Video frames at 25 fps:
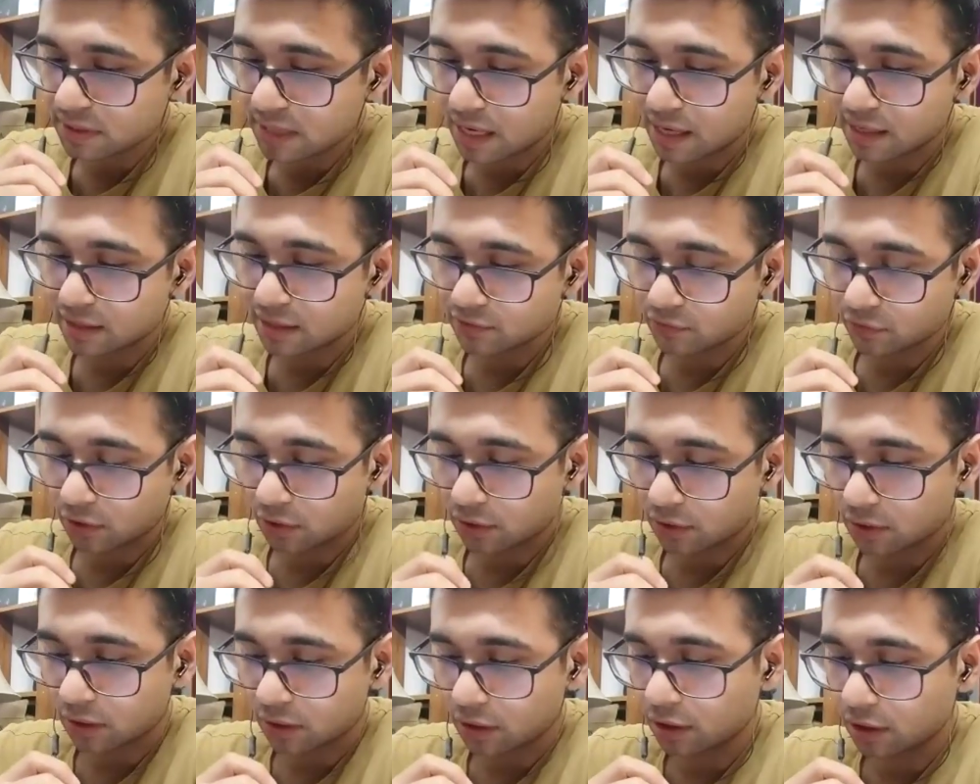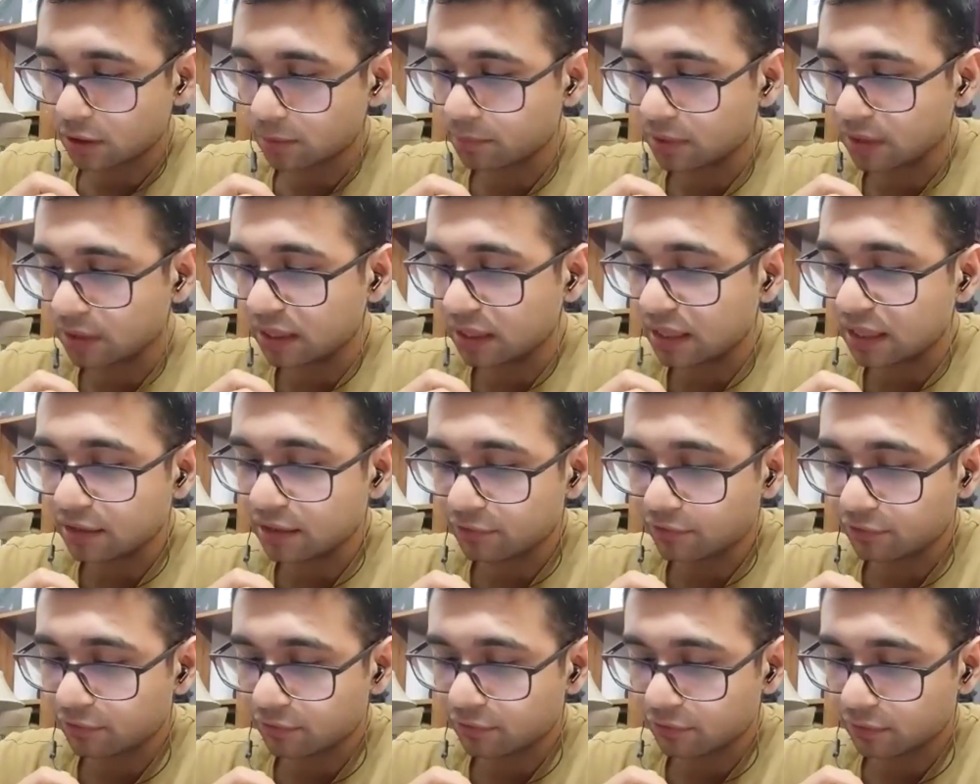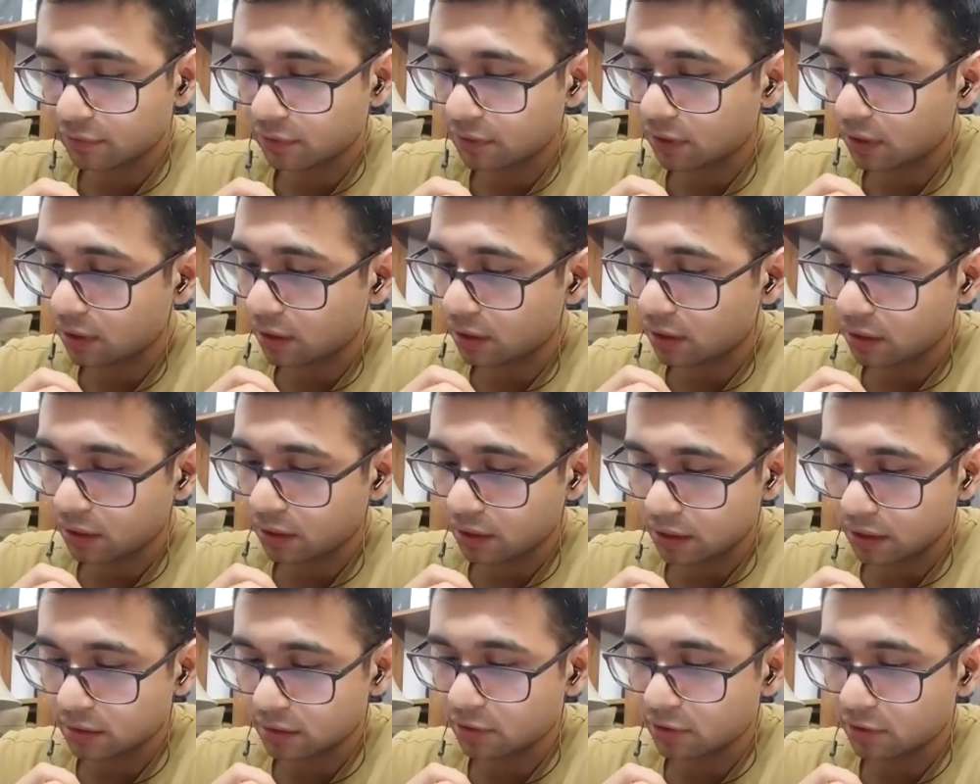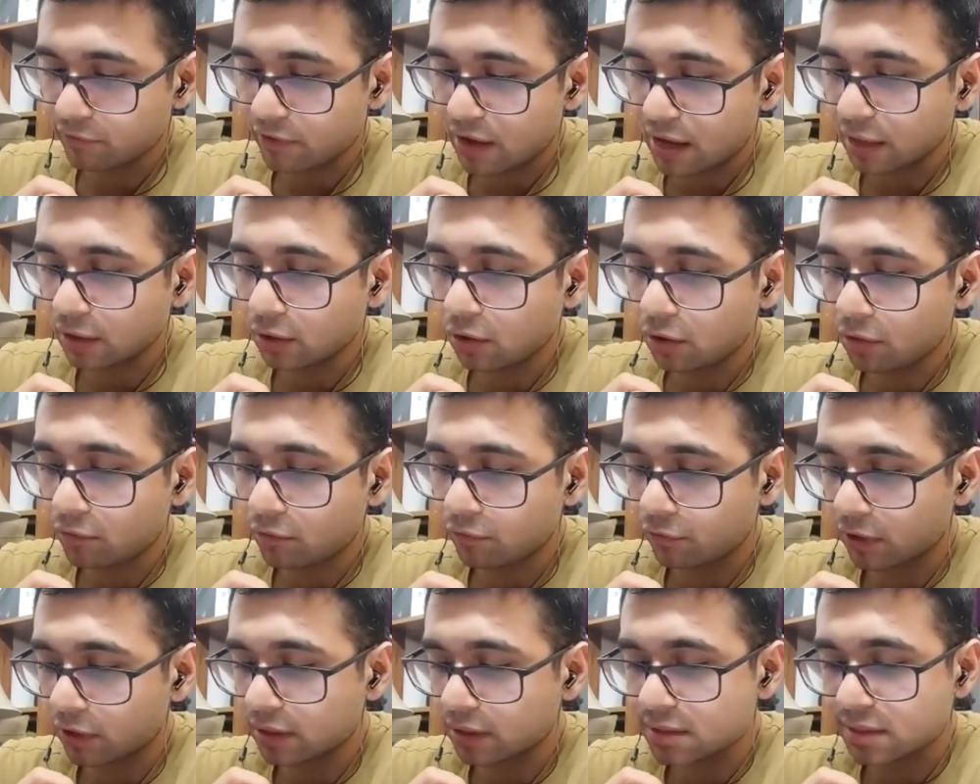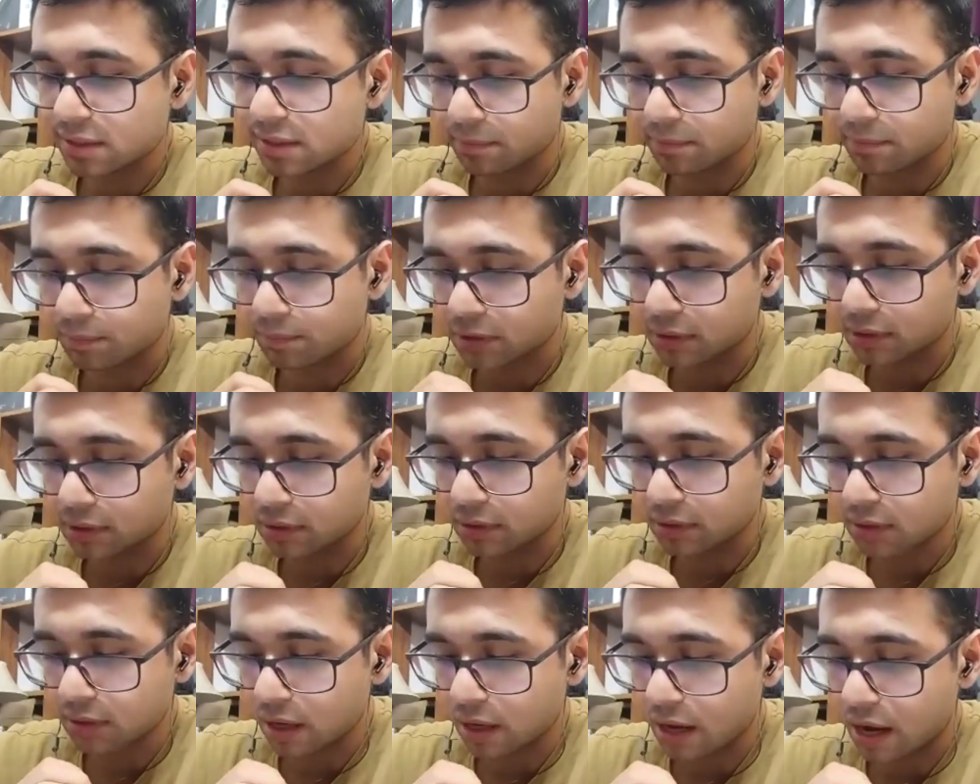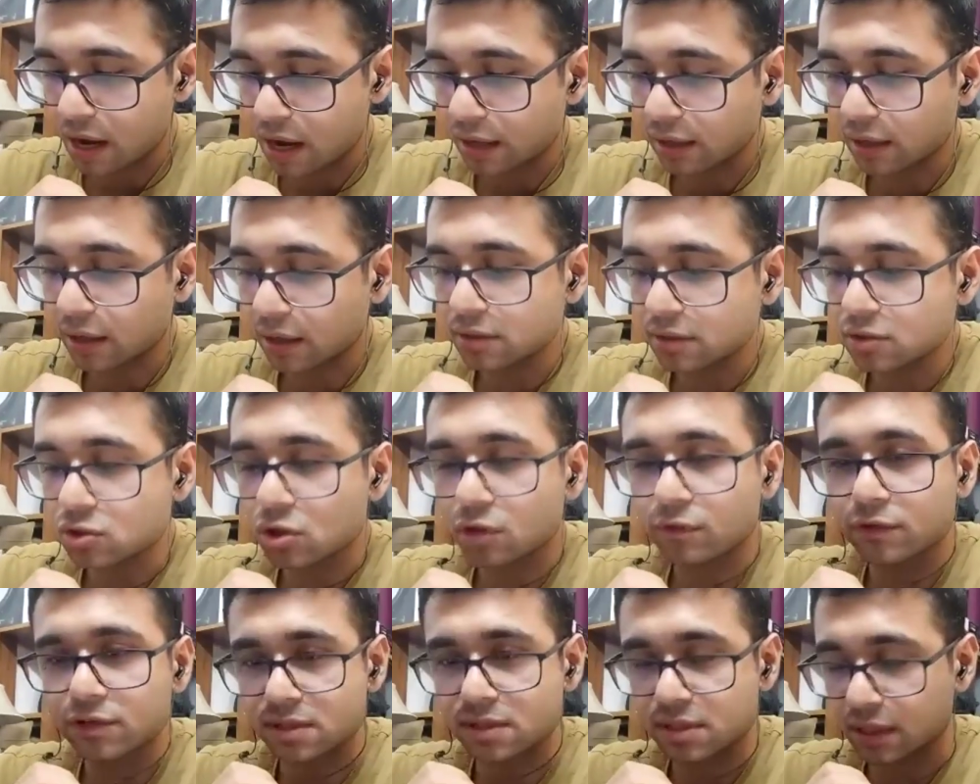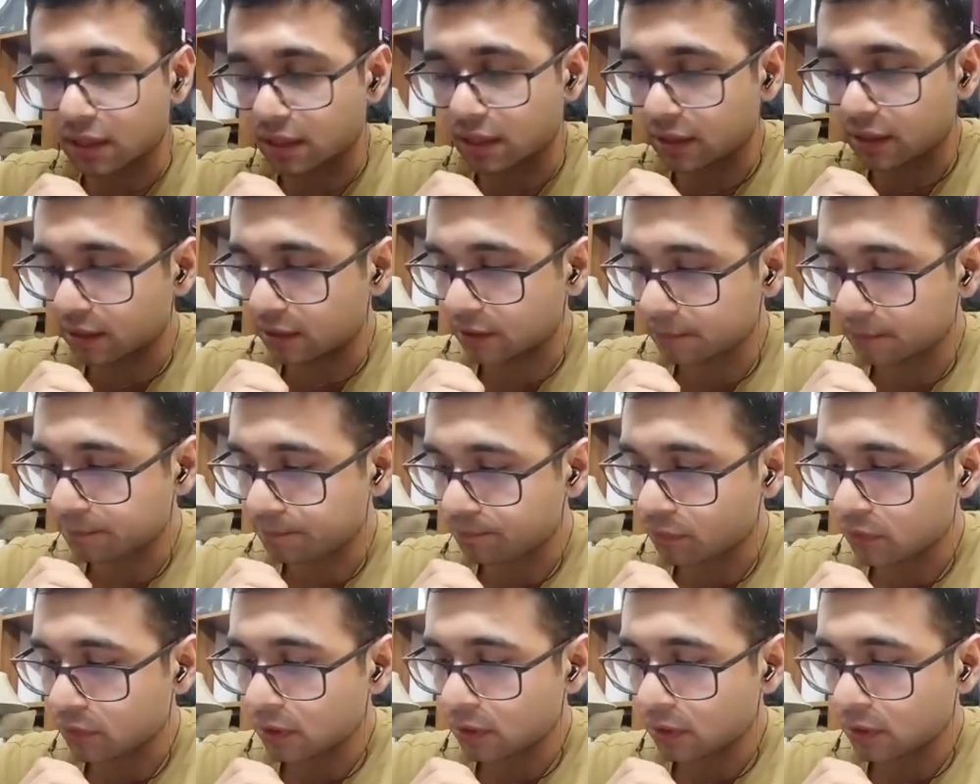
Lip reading: stands for? A belief in the value of what is simple and unsophisticated.